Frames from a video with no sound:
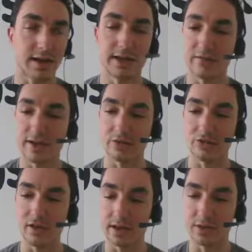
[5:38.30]
we've
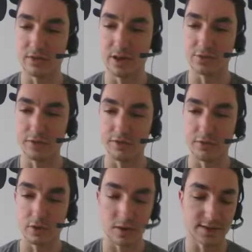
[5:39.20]
actually been in talks with
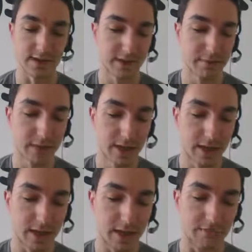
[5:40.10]
for a long time,
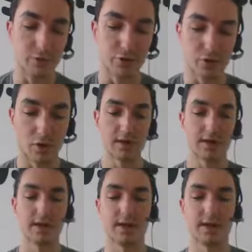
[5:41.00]
from New York.